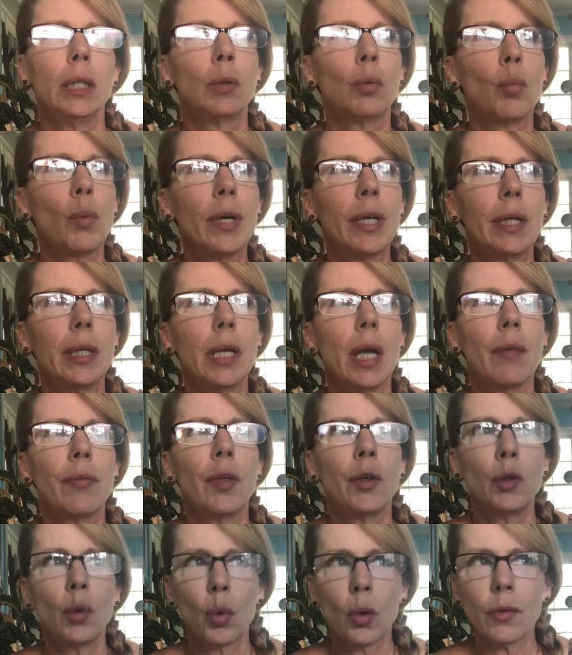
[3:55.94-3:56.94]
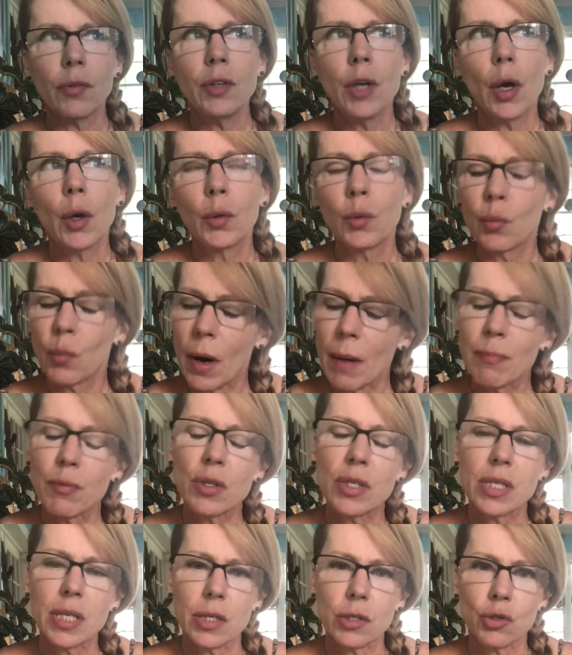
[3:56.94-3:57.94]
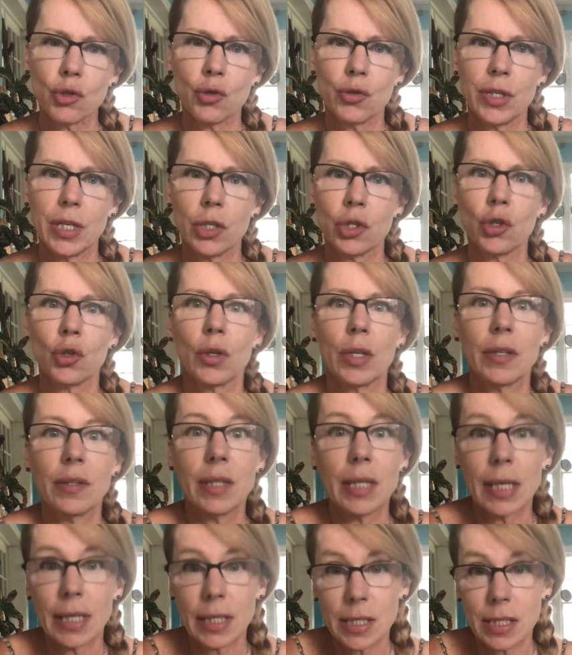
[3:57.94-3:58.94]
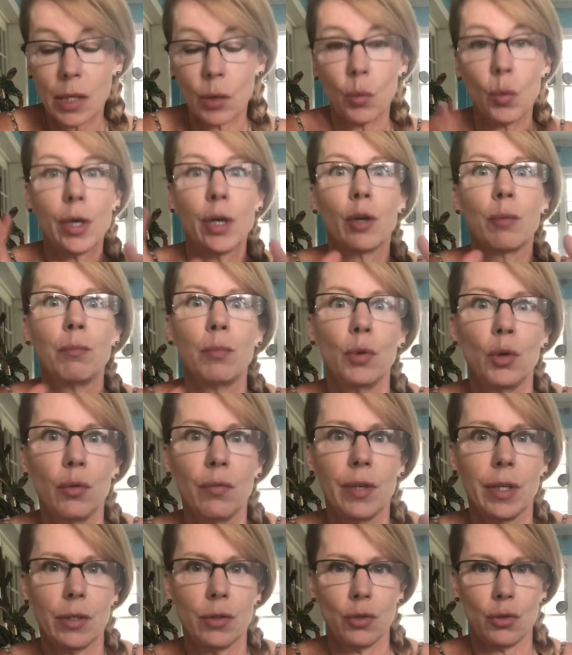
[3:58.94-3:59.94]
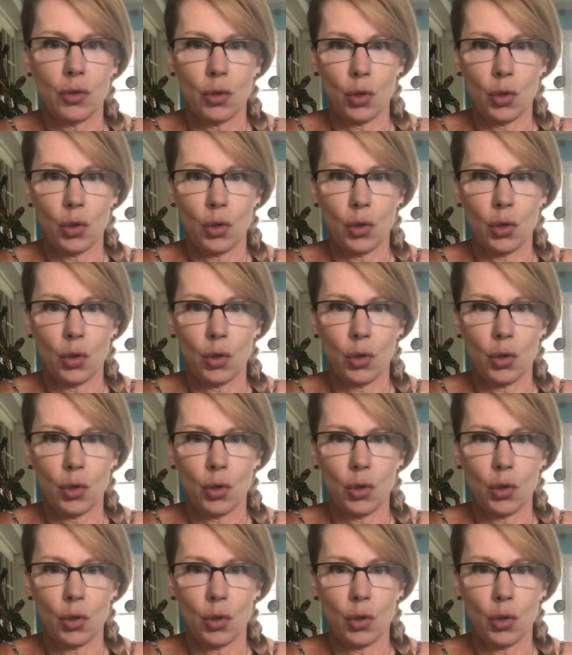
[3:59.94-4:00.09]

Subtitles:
when the north node represents traditionally things that we are moving